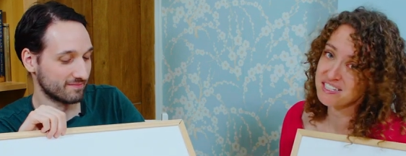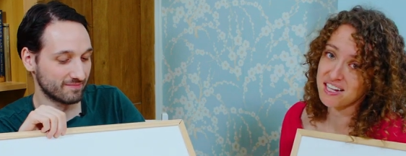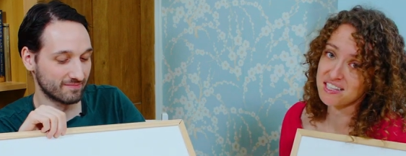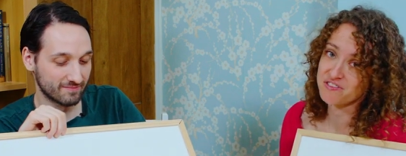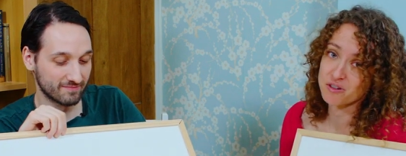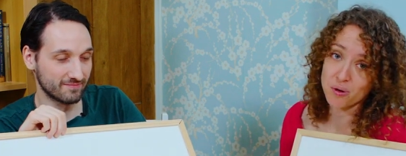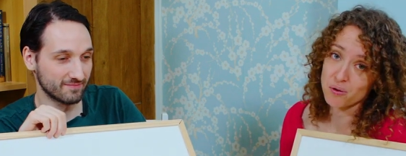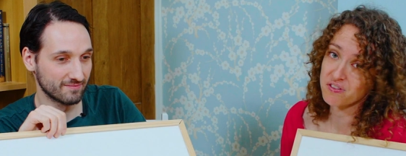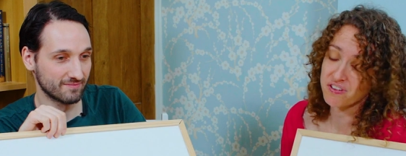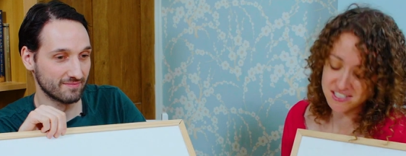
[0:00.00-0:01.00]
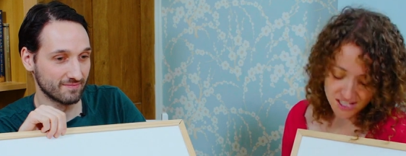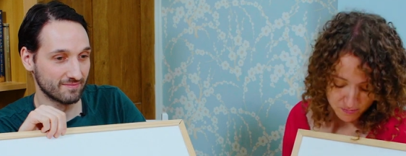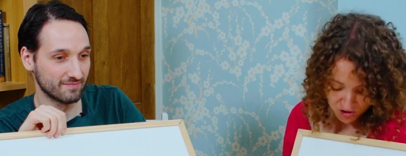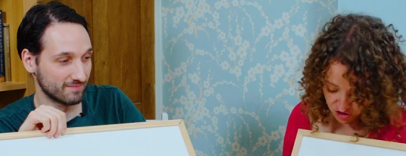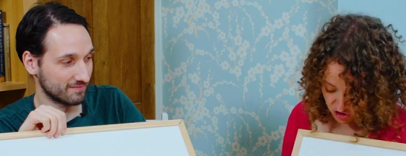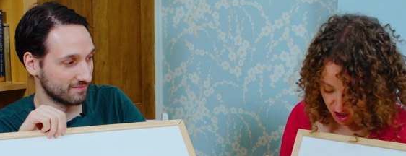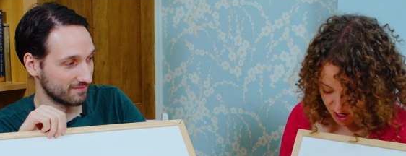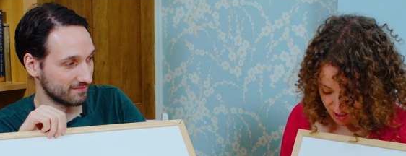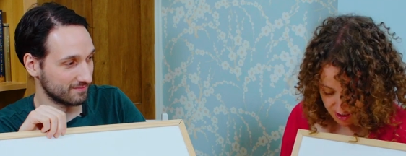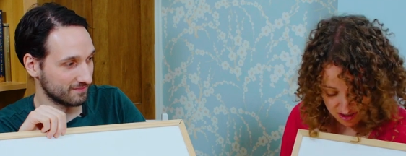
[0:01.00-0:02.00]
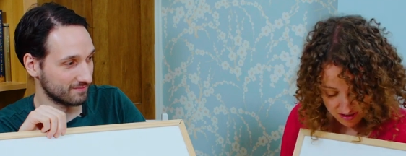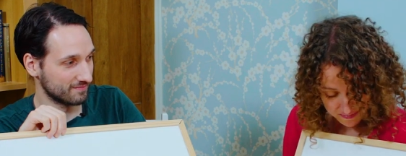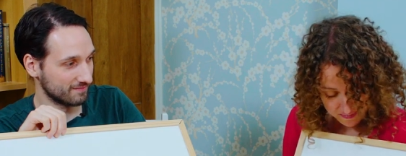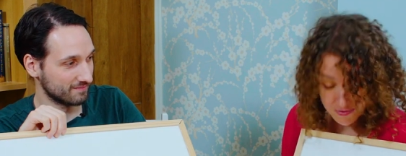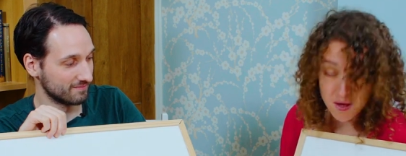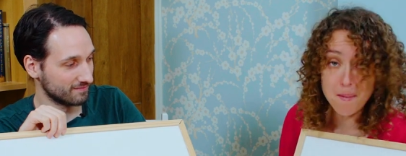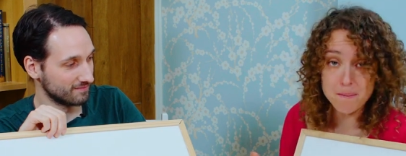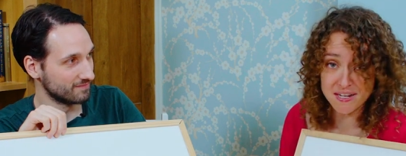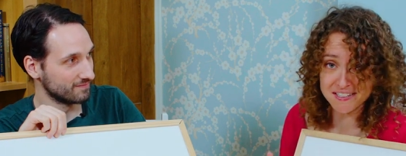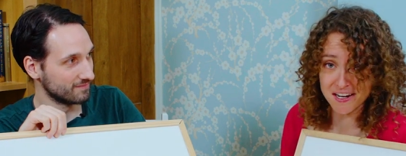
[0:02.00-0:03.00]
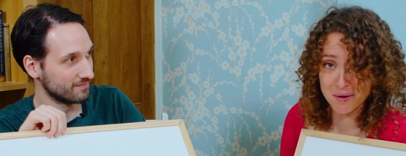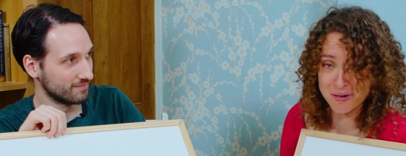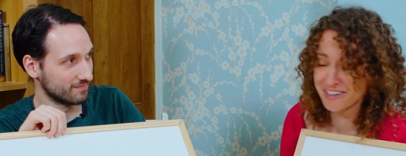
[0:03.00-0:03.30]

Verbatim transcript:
Speaker 1: daily for both of us. I'm just trying to mix it up.